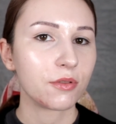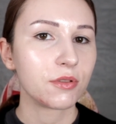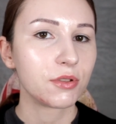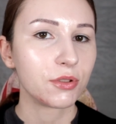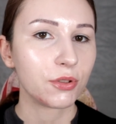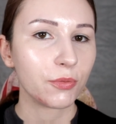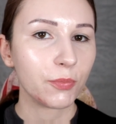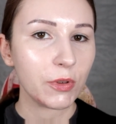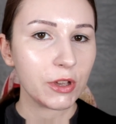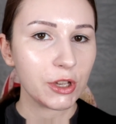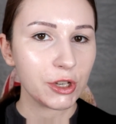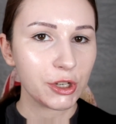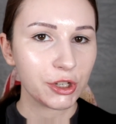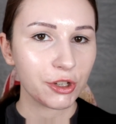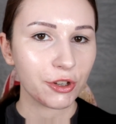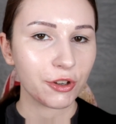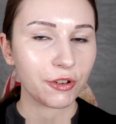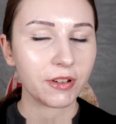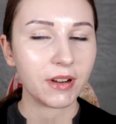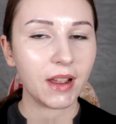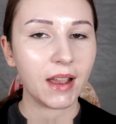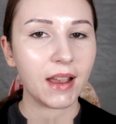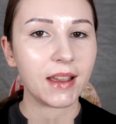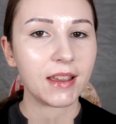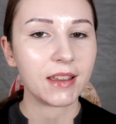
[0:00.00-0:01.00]
to be
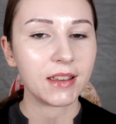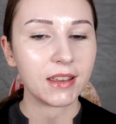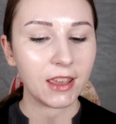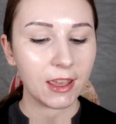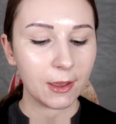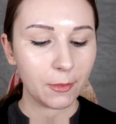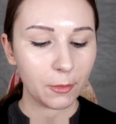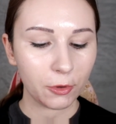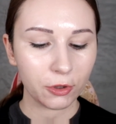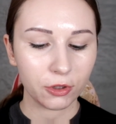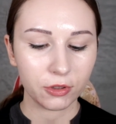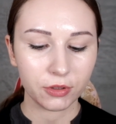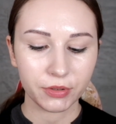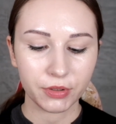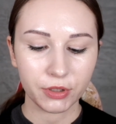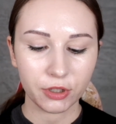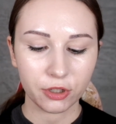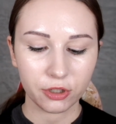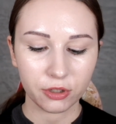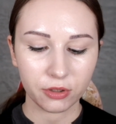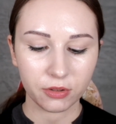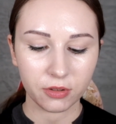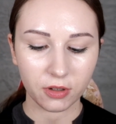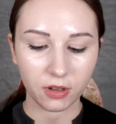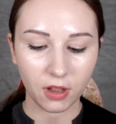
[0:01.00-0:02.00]
sure I came closer
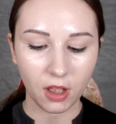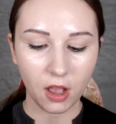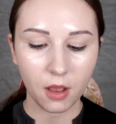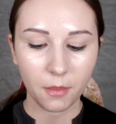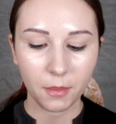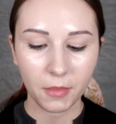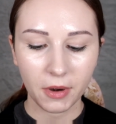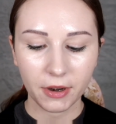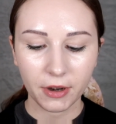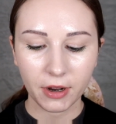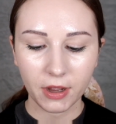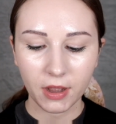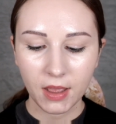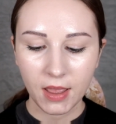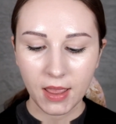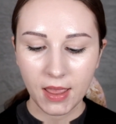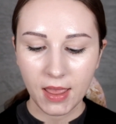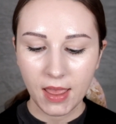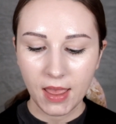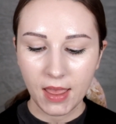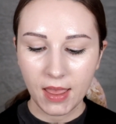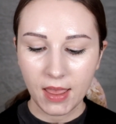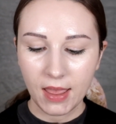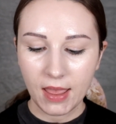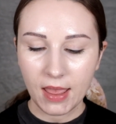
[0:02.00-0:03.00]
to the camera,
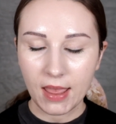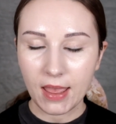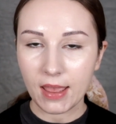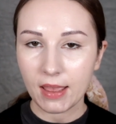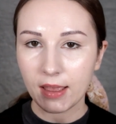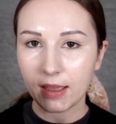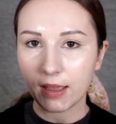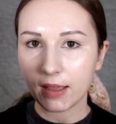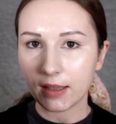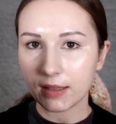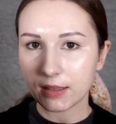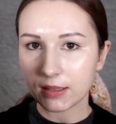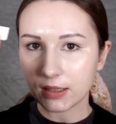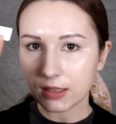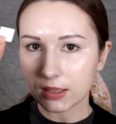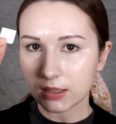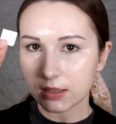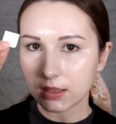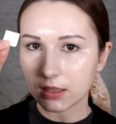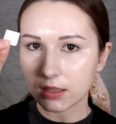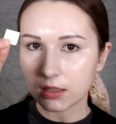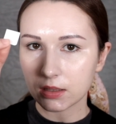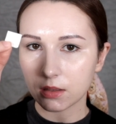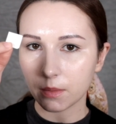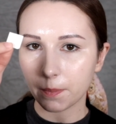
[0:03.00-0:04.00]
and
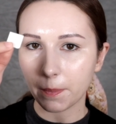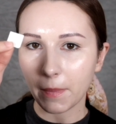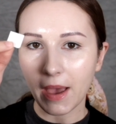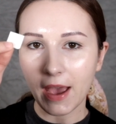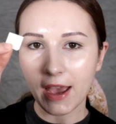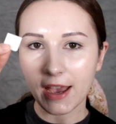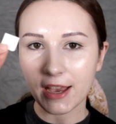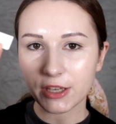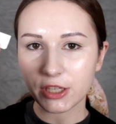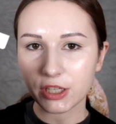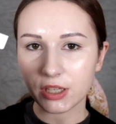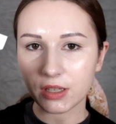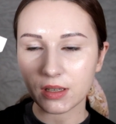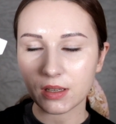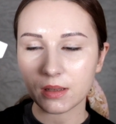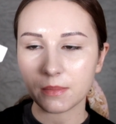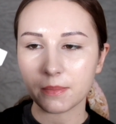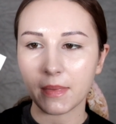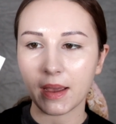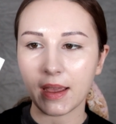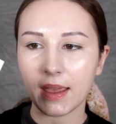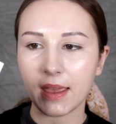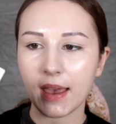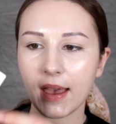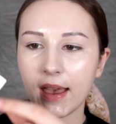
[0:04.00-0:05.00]
this is the patch in
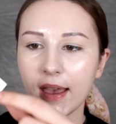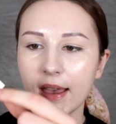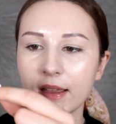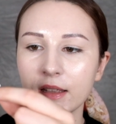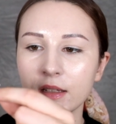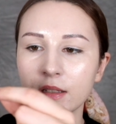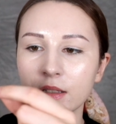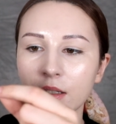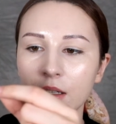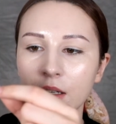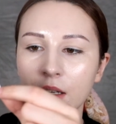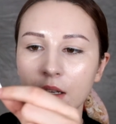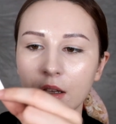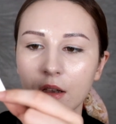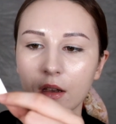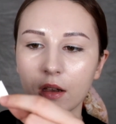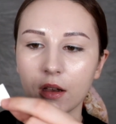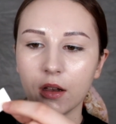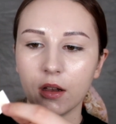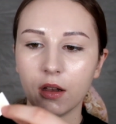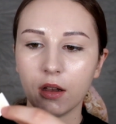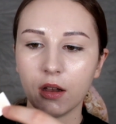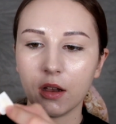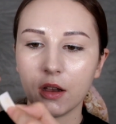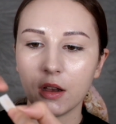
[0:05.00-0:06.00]
my hand.
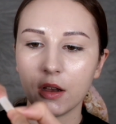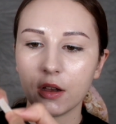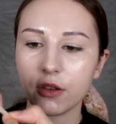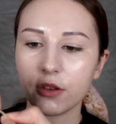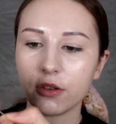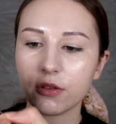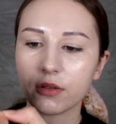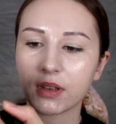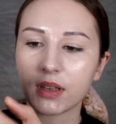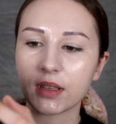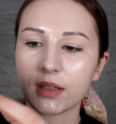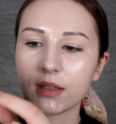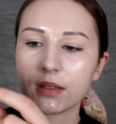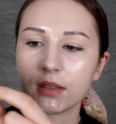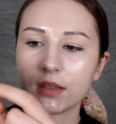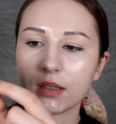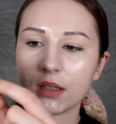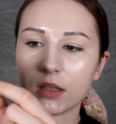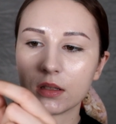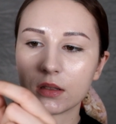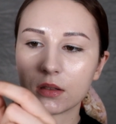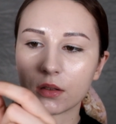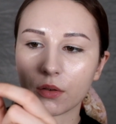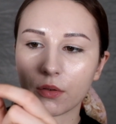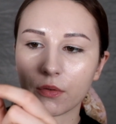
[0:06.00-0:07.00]
You can see
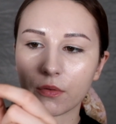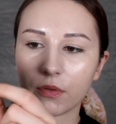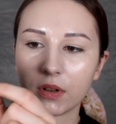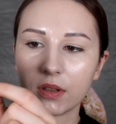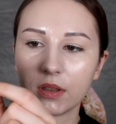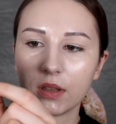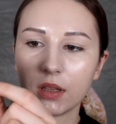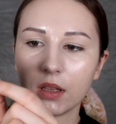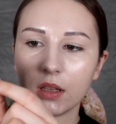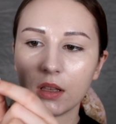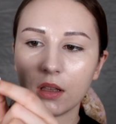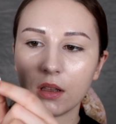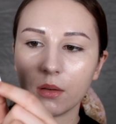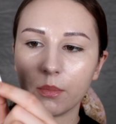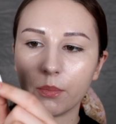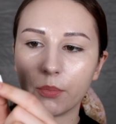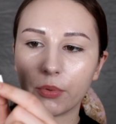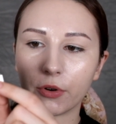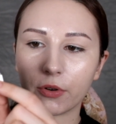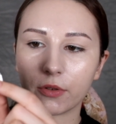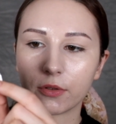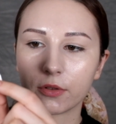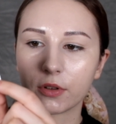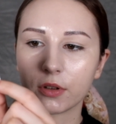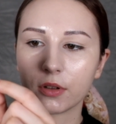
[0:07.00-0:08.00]
it's already
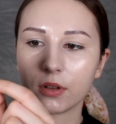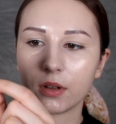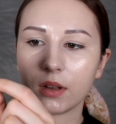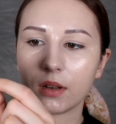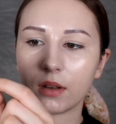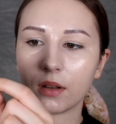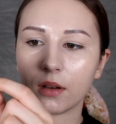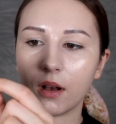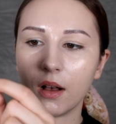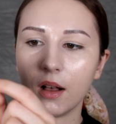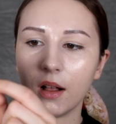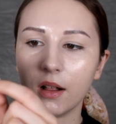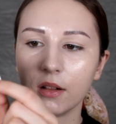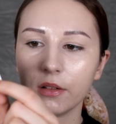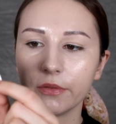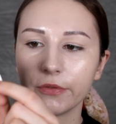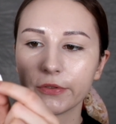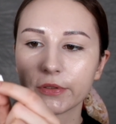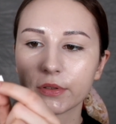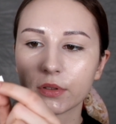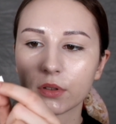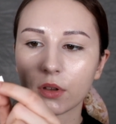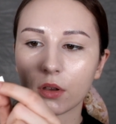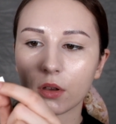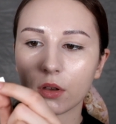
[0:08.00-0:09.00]
broken in the half,
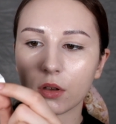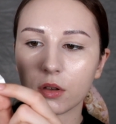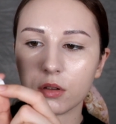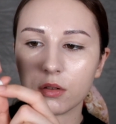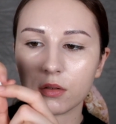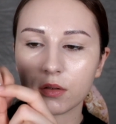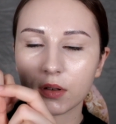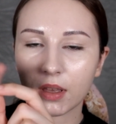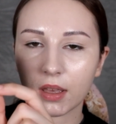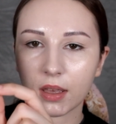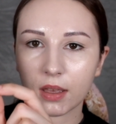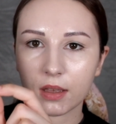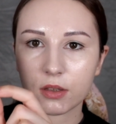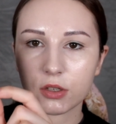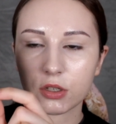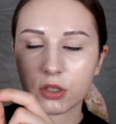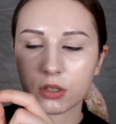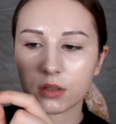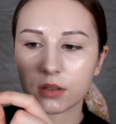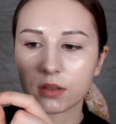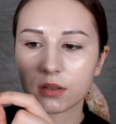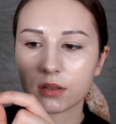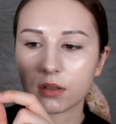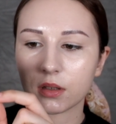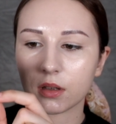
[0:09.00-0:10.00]
so you can
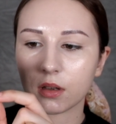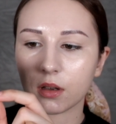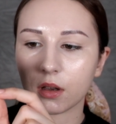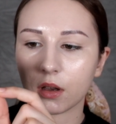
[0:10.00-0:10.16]
just